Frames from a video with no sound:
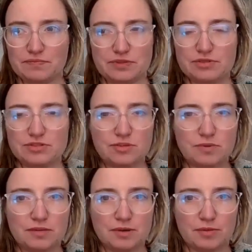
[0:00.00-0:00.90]
there's so
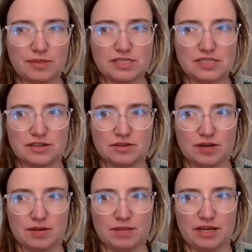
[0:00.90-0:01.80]
many moments still
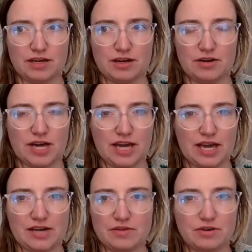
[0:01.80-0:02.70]
where i'm like
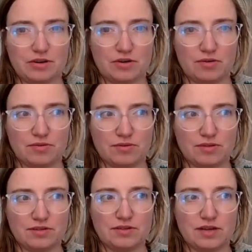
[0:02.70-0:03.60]
okay i don't know
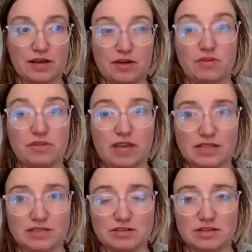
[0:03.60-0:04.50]
i don't know the
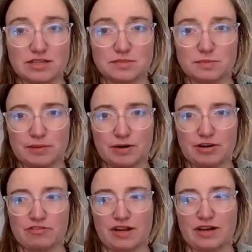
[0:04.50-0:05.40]
answer to this but i'm
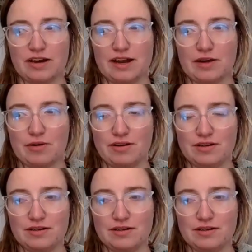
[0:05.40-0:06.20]
going to find it out